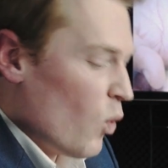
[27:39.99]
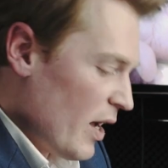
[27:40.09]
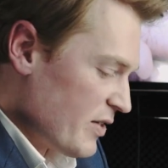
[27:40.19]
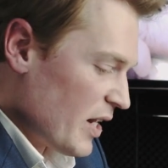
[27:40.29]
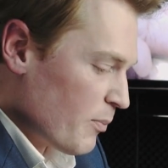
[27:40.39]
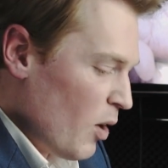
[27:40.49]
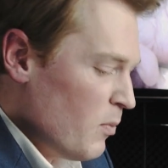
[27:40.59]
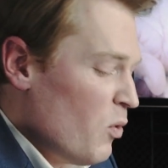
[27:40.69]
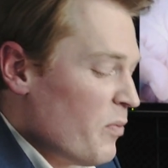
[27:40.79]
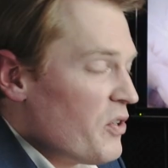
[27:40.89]
Why is that a
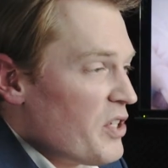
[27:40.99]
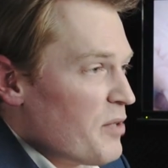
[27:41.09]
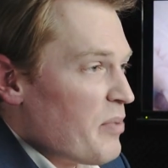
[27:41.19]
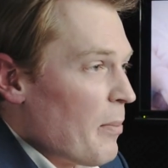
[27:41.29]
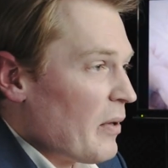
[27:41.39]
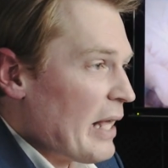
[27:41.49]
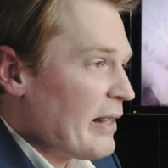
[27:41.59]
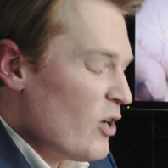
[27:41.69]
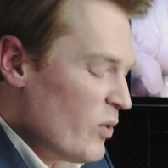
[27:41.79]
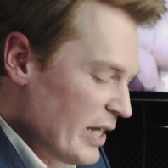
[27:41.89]
problem? Well, because there's people out
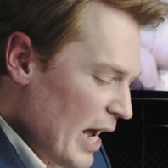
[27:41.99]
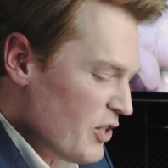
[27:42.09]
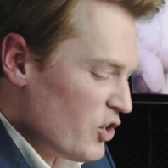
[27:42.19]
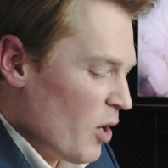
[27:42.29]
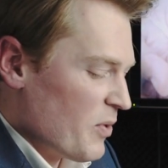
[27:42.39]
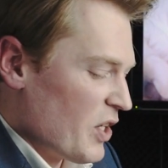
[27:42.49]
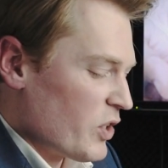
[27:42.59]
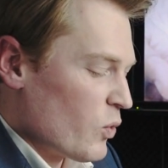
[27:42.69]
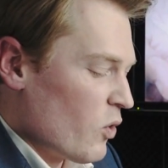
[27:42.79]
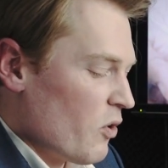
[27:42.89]
there who engage in
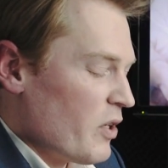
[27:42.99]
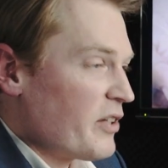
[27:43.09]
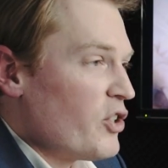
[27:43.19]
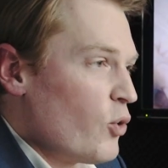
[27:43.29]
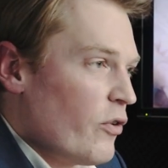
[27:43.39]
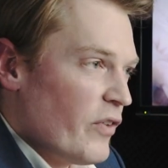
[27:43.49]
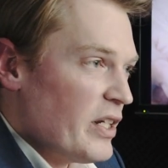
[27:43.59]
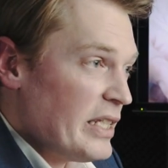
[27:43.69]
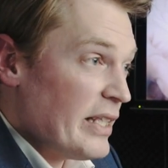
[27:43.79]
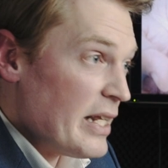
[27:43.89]
homosexual conduct and you're
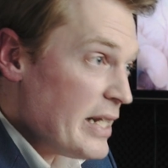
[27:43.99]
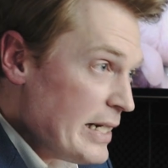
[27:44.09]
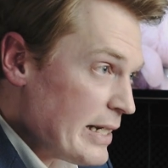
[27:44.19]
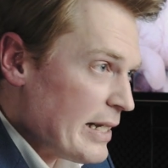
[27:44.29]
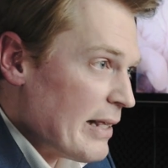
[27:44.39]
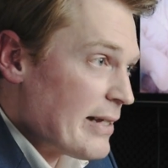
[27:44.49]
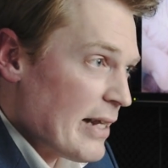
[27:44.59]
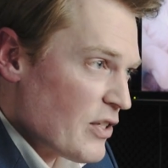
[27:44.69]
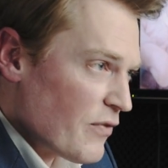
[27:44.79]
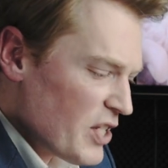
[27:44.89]
offending their dignity, their
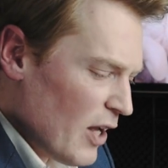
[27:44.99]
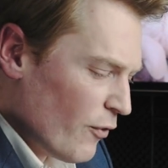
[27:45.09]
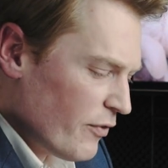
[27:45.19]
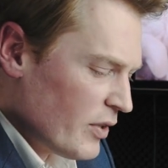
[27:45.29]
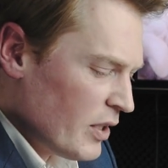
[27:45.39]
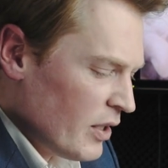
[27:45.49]
sense of self.